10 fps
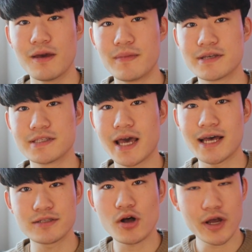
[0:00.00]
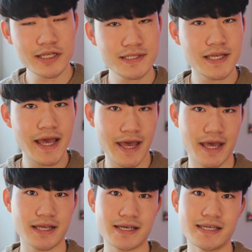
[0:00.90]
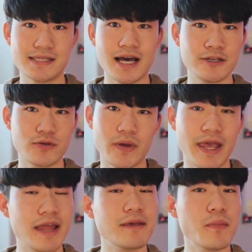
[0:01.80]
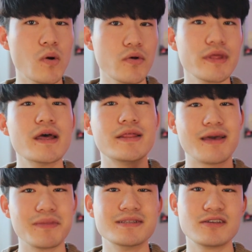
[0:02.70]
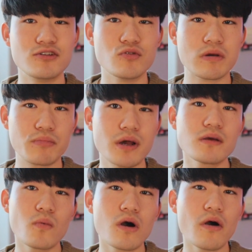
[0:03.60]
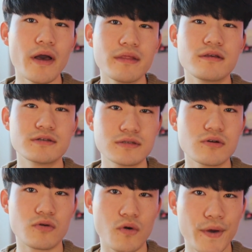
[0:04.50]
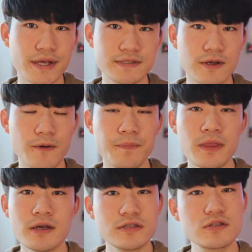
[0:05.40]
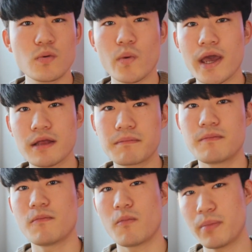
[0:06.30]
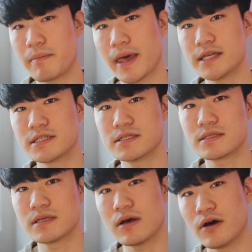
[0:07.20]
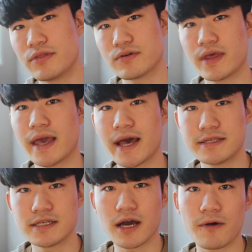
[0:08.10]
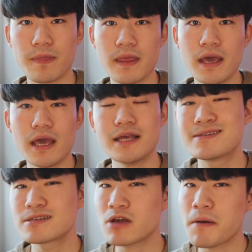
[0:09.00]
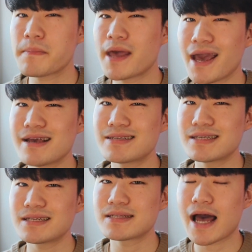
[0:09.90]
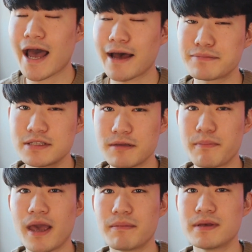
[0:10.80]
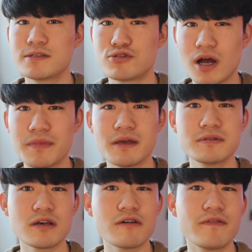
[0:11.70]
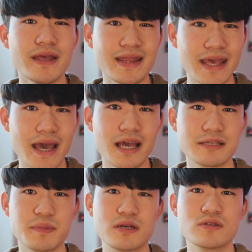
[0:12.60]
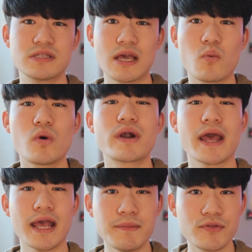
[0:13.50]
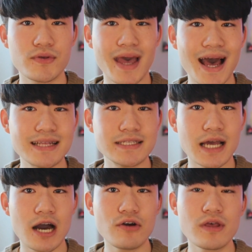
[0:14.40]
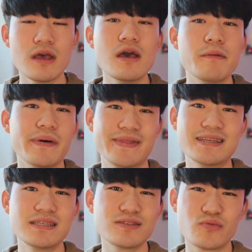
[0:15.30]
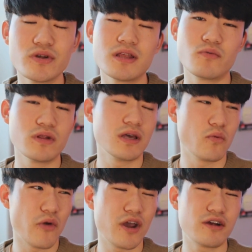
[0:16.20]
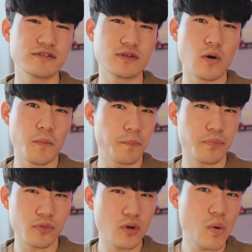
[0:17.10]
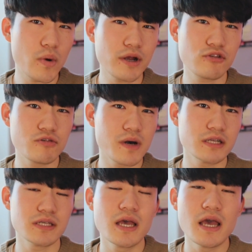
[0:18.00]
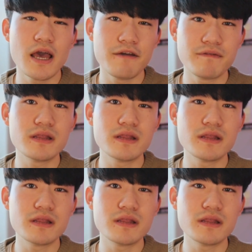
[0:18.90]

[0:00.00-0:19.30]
Because as long as the egg is not showing any mold, that means they're doing pretty well and they're still growing. So just wait, be patient until they hatch out. In some cases, I have seen babies drown themselves in the eggs because they weren't able to hatch out. But this is really rare, so don't worry too much. If